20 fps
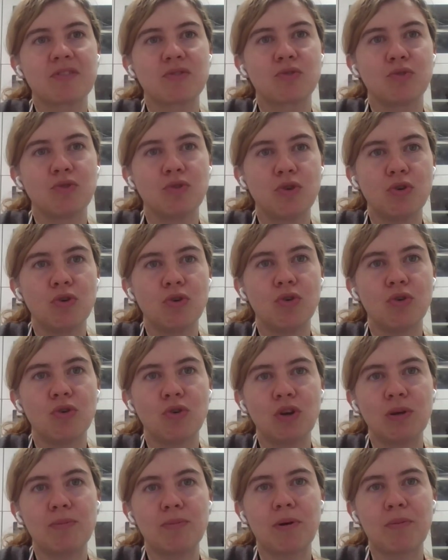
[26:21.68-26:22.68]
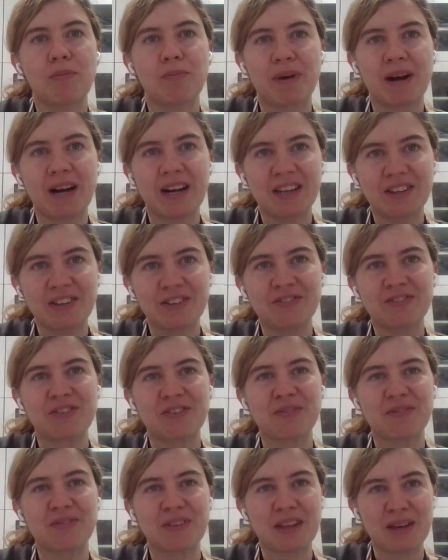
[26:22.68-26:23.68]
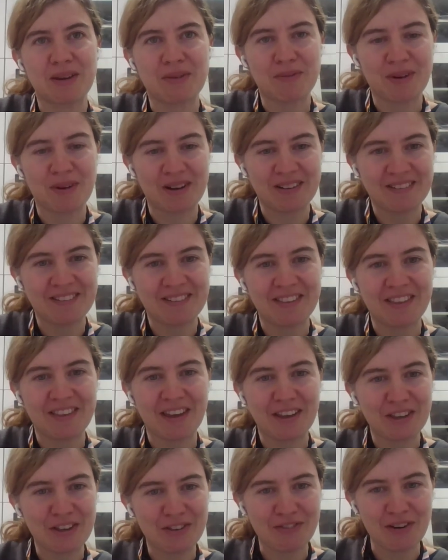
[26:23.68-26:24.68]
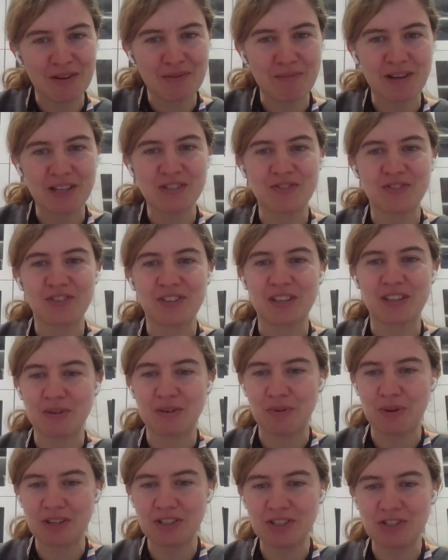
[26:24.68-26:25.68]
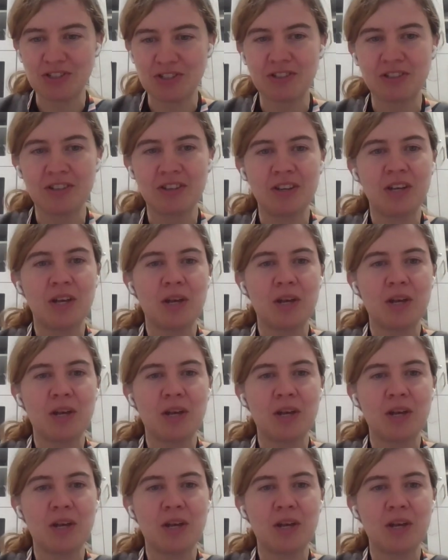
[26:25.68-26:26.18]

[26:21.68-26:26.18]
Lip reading: to know all about Python from day one. Thank you very much for that question.